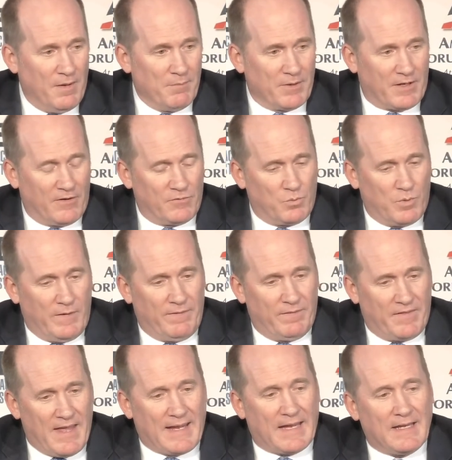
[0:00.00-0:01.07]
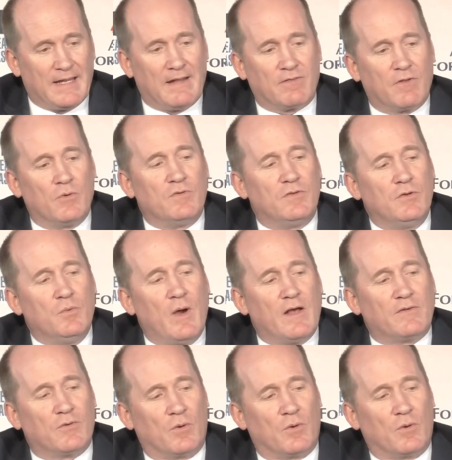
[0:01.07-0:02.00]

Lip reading: because when they can get those U.S.